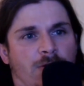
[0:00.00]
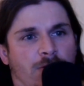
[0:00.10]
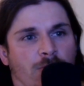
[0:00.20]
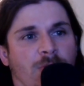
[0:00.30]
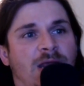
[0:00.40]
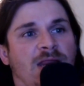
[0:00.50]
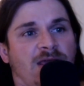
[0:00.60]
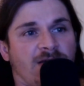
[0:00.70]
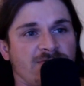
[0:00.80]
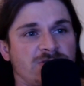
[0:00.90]
Green
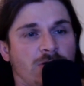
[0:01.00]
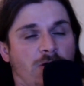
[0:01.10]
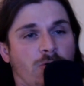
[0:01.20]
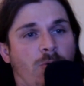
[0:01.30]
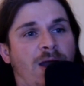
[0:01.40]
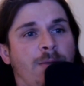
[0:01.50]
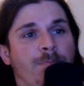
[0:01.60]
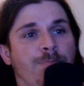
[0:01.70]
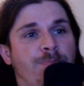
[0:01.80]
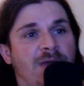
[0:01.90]
gives quite a
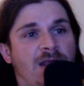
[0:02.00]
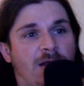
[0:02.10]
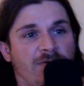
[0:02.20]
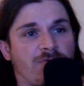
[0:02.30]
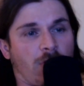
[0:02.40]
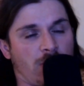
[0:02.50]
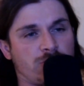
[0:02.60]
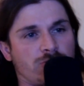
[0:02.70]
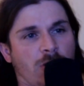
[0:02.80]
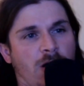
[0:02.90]
bit of card
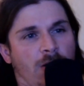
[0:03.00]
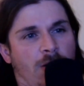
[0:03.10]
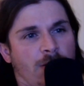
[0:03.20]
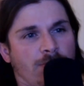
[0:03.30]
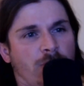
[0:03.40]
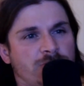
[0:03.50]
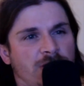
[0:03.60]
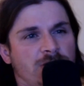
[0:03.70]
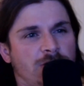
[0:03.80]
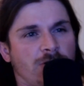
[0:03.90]
draw,
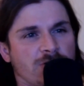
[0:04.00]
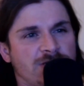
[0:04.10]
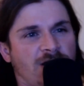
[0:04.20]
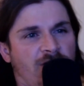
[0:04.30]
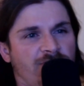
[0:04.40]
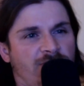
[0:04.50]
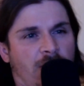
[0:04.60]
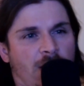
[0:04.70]
mostly to yourself,